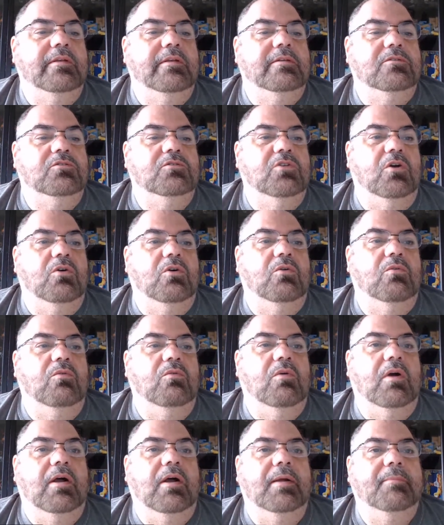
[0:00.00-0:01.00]

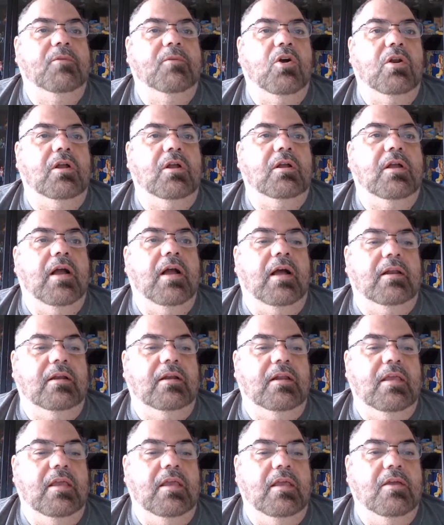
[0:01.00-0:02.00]
So I'm gonna cut it
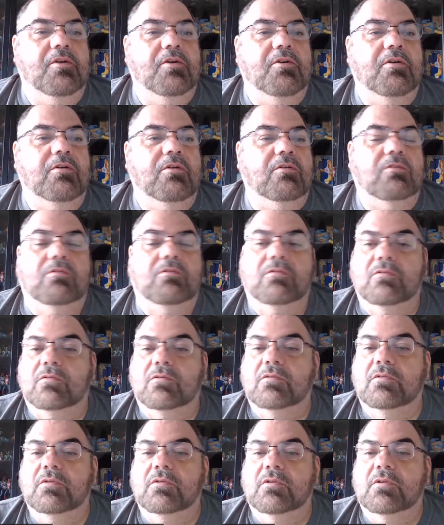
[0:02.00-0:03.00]
here.
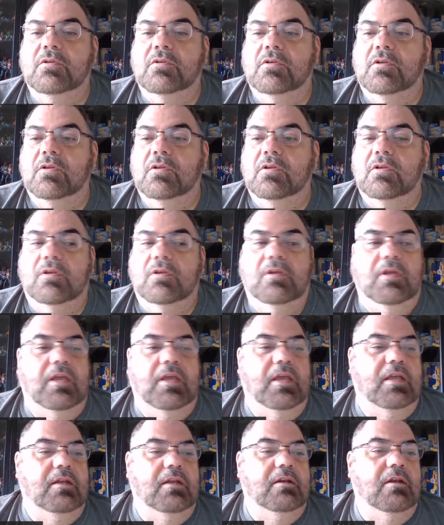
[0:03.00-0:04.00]

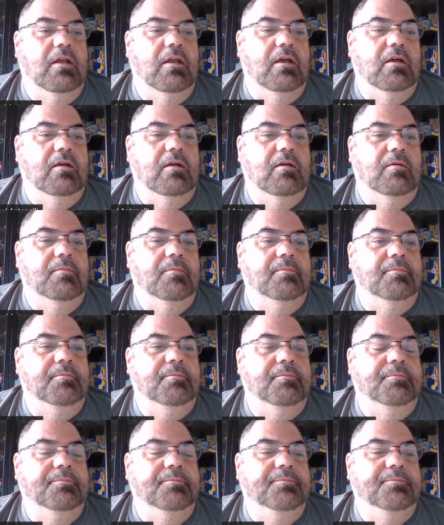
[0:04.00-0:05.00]

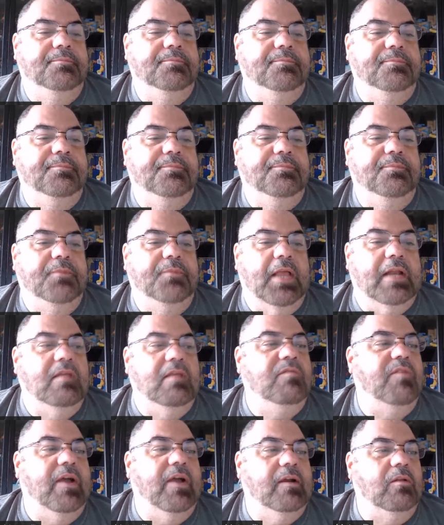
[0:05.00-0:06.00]
And any
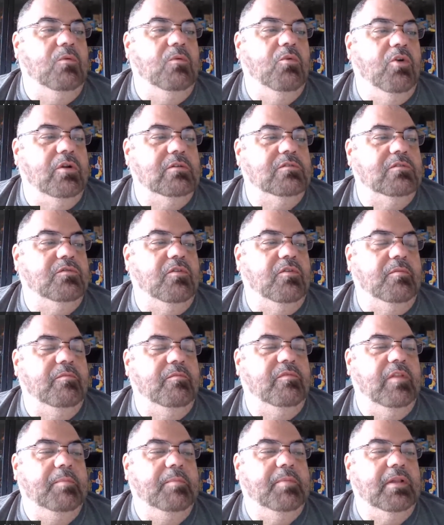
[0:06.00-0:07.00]
final words from
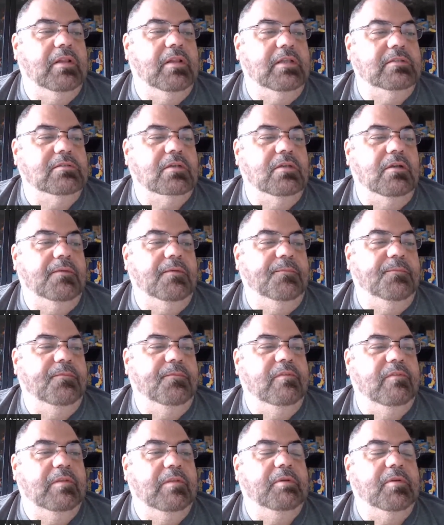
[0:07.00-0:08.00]
Flippin' Lisa?
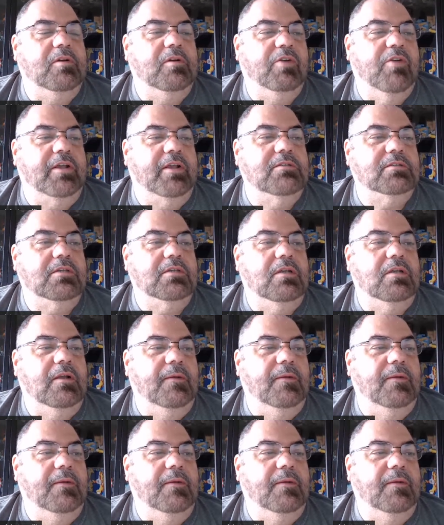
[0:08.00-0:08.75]
Flippin' Crazy?